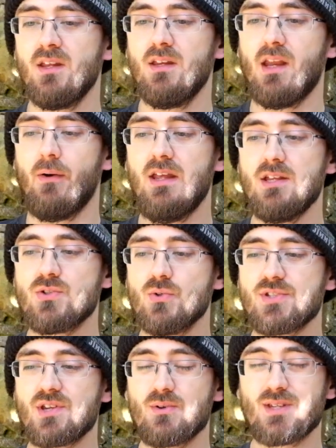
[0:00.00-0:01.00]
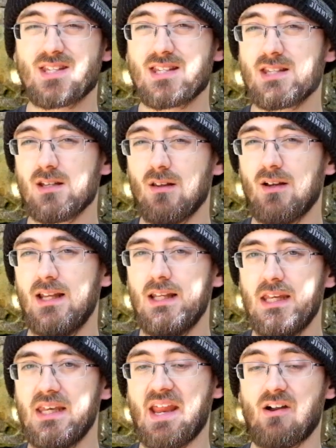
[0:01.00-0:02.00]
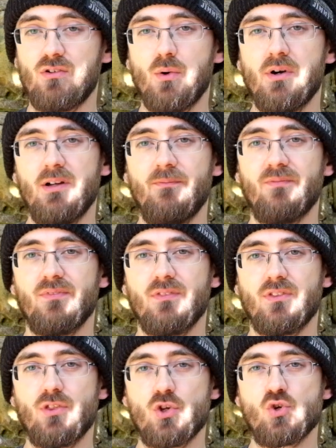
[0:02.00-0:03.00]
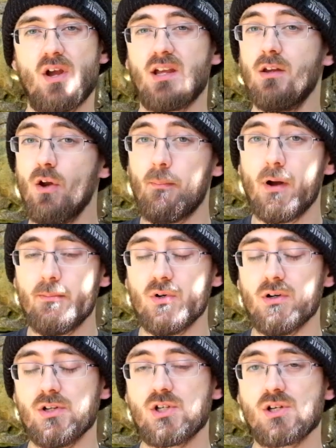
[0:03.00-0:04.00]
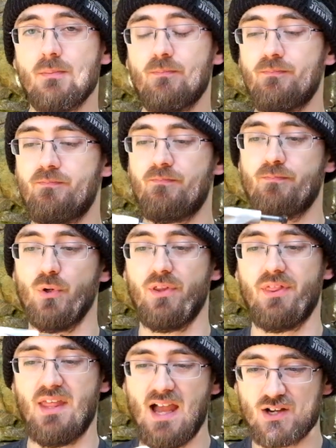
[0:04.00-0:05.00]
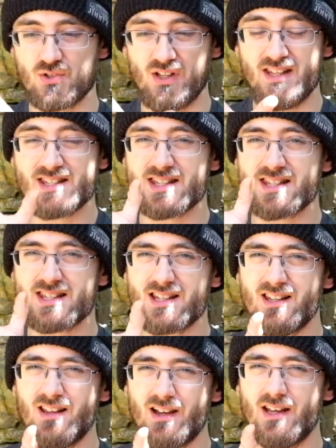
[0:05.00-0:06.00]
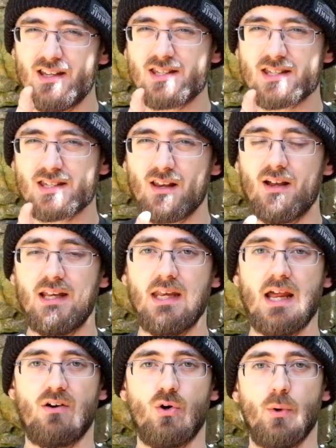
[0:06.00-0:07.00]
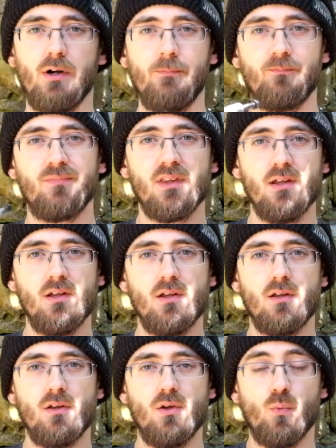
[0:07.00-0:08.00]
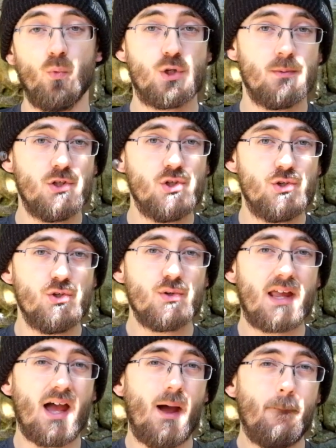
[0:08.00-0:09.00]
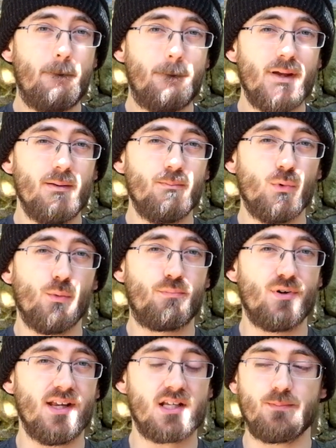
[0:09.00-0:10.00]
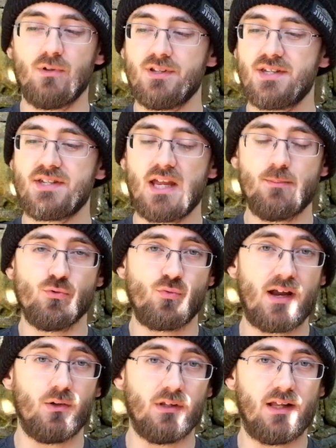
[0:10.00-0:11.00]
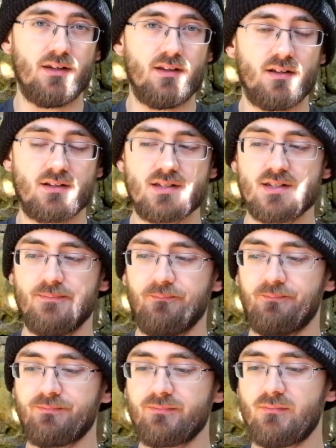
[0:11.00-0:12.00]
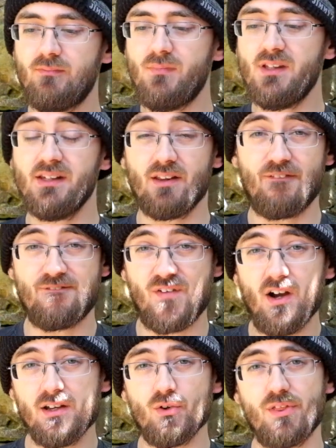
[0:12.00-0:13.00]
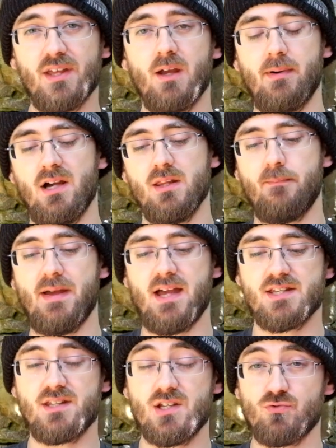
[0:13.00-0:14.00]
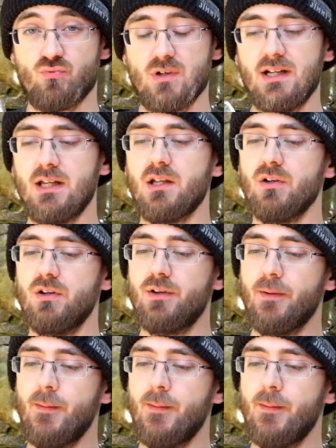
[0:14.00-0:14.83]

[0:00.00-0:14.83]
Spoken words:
Now, it is also slightly narrower than the Tracker, not by much, but the axle is slightly narrower, which means you do get a bit more predictable and stable rail landings. Now, the final thing about the Bears that is really good